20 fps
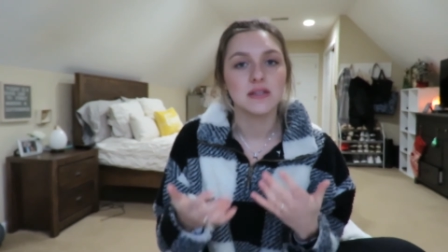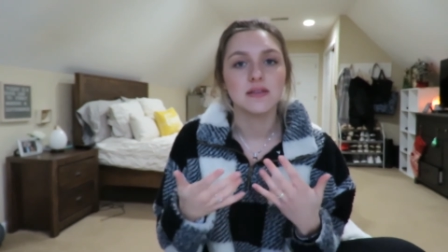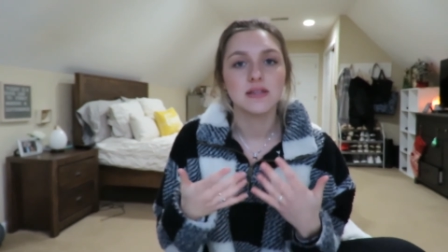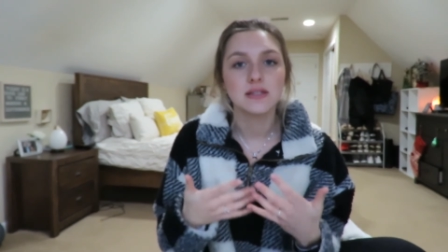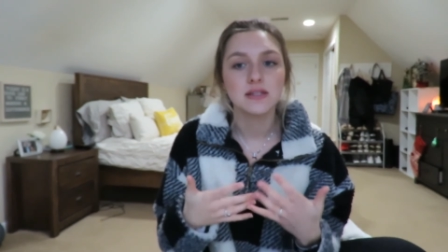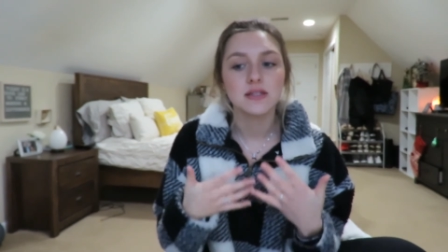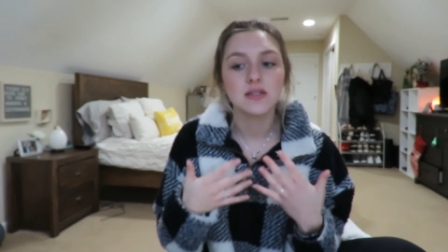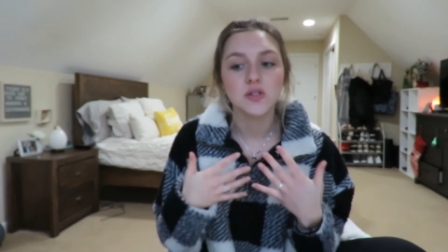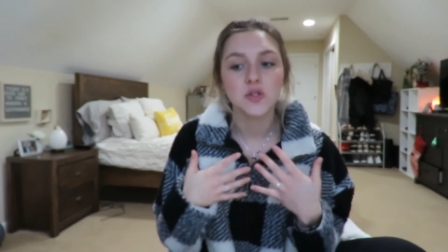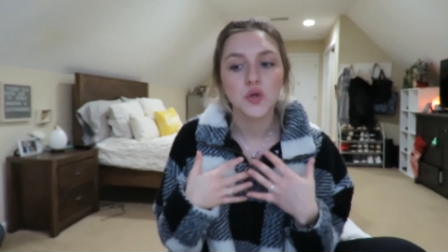
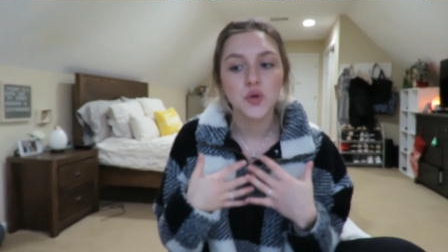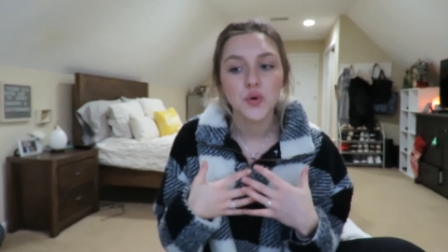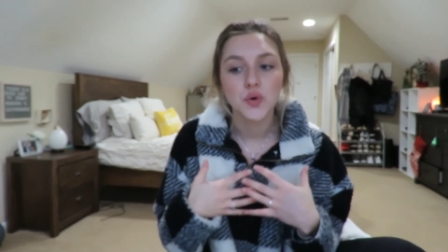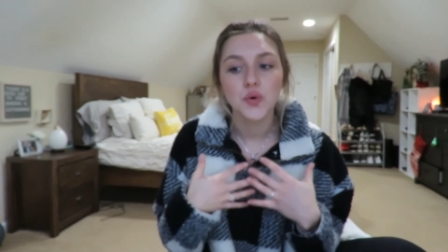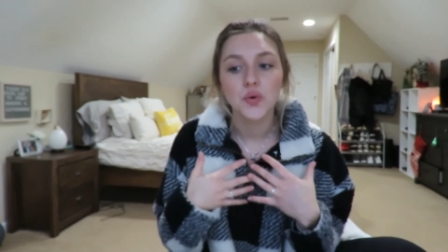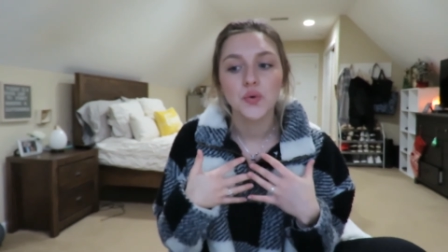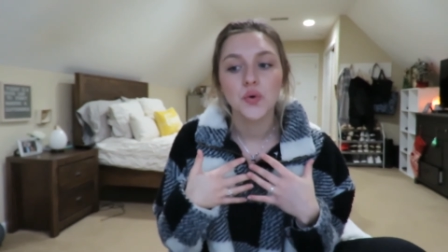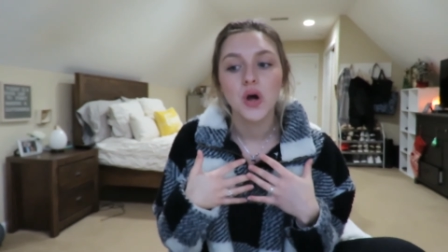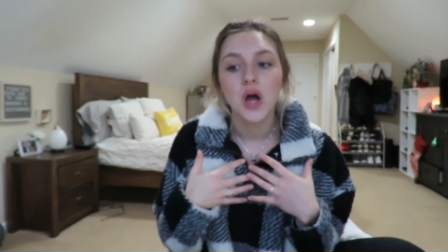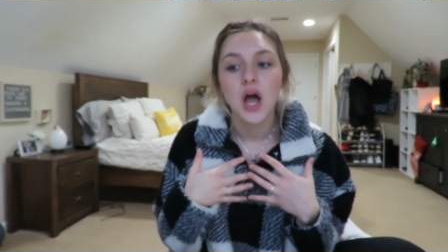This is
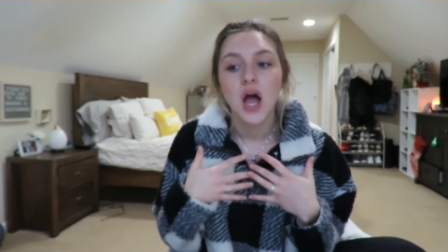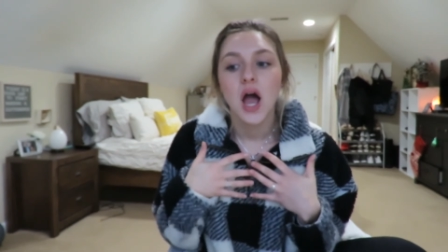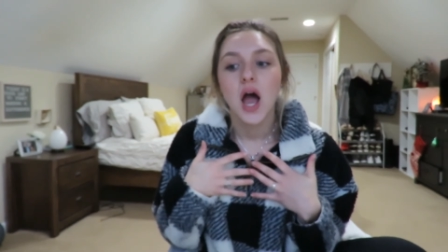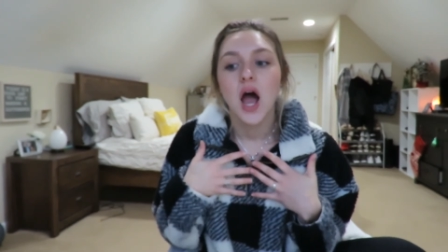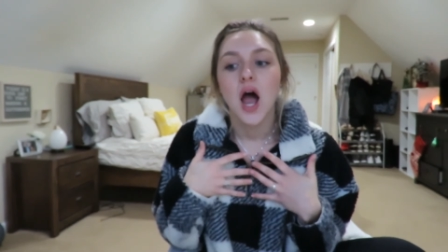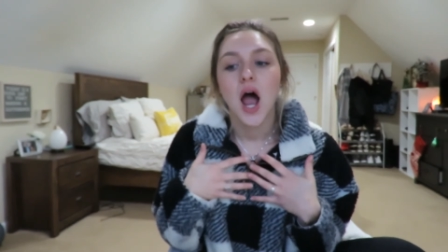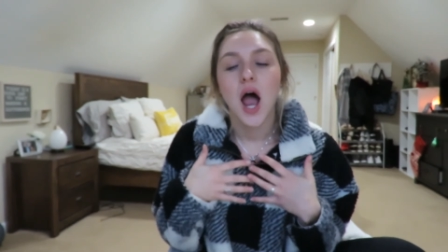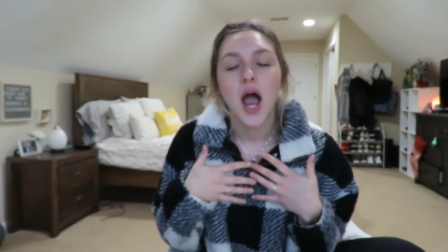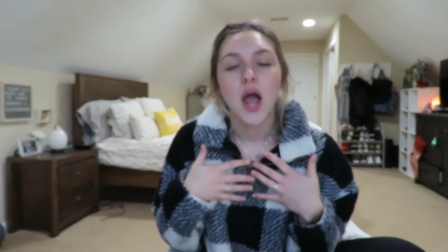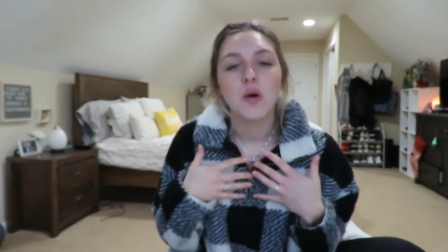who
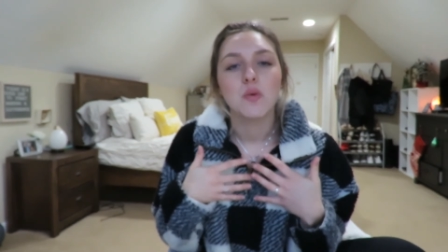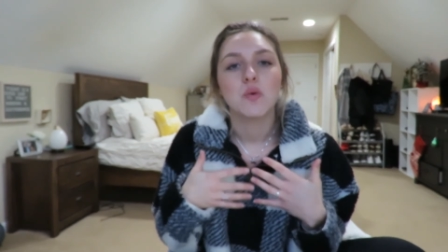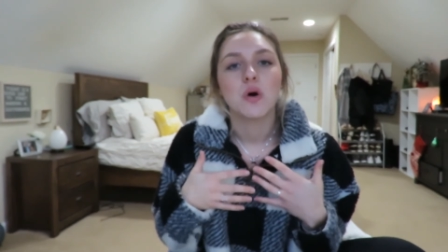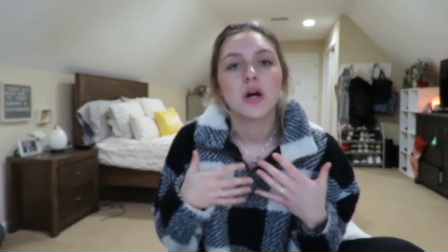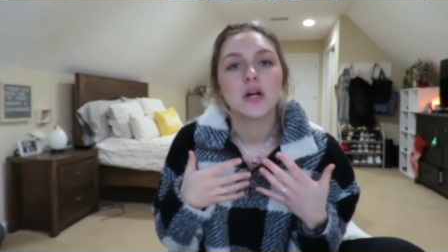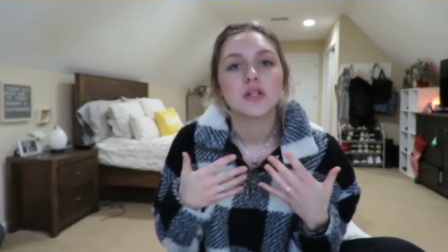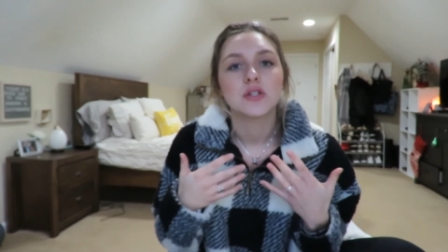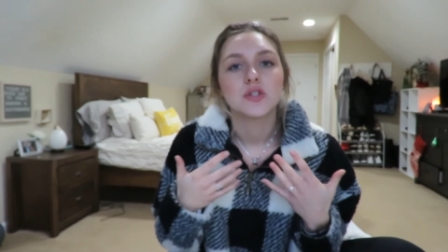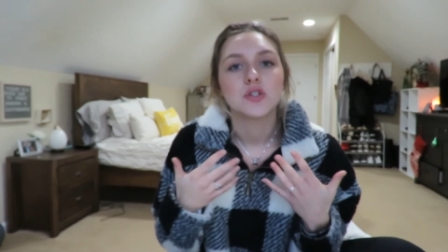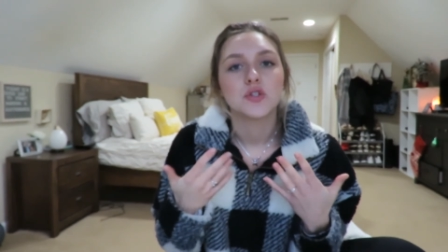I
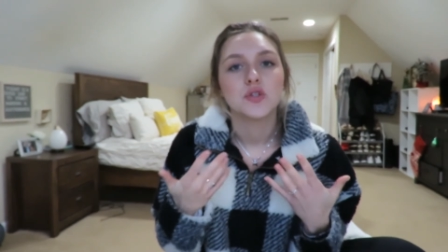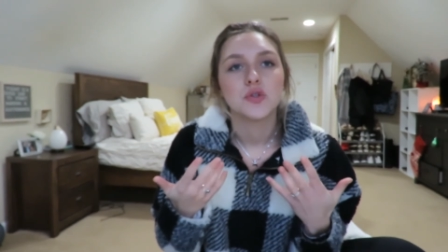want